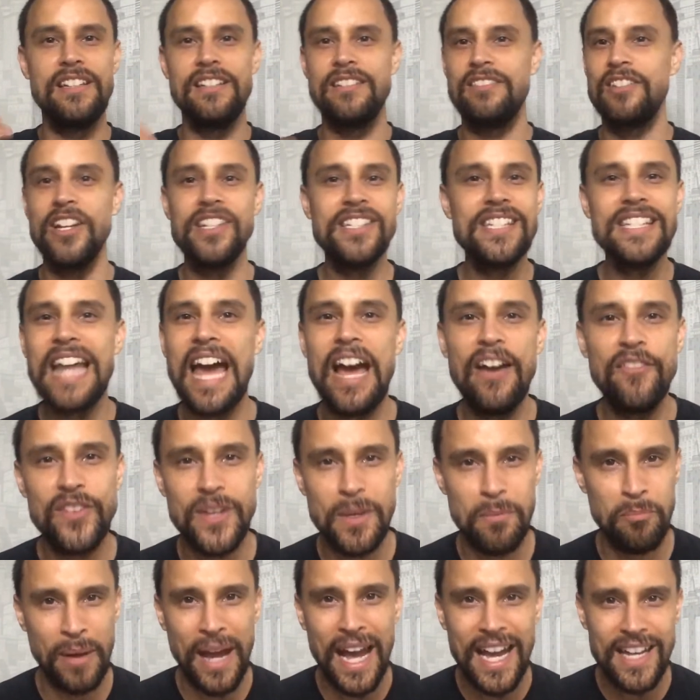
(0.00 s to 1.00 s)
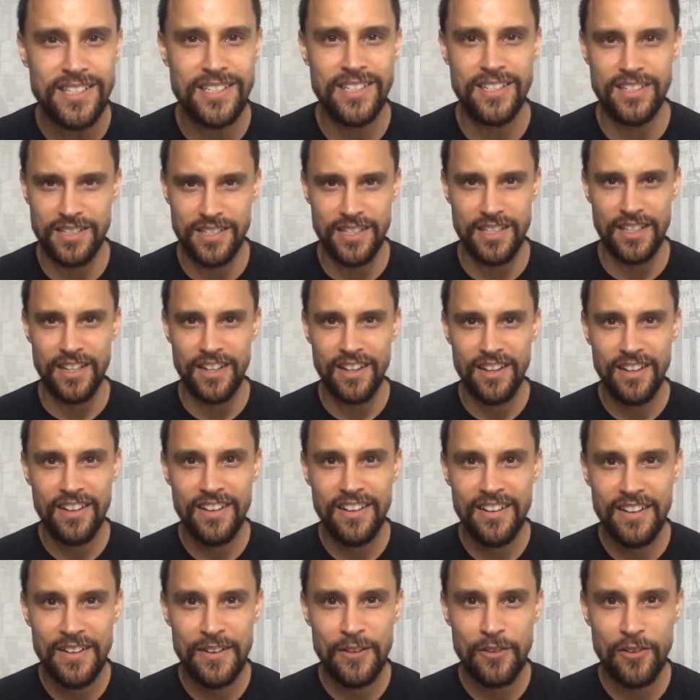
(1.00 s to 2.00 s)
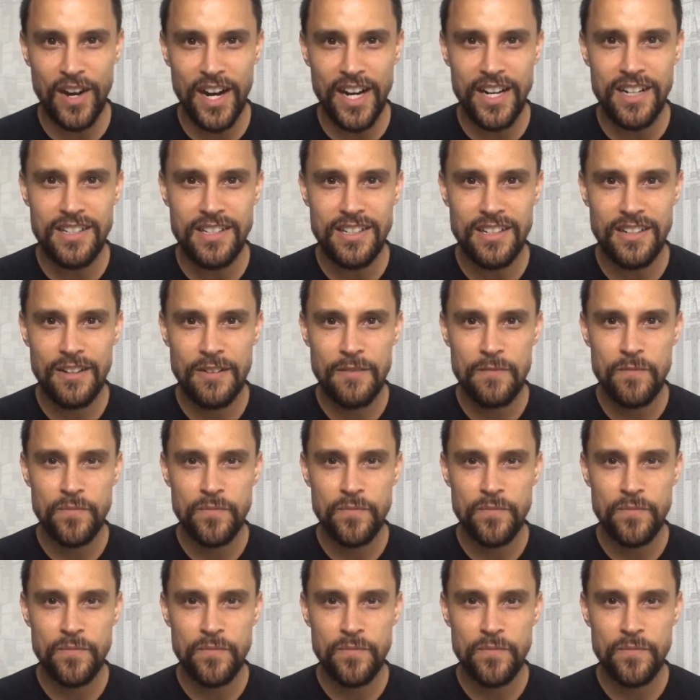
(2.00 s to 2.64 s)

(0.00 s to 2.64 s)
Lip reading: doesn't have capacity, right?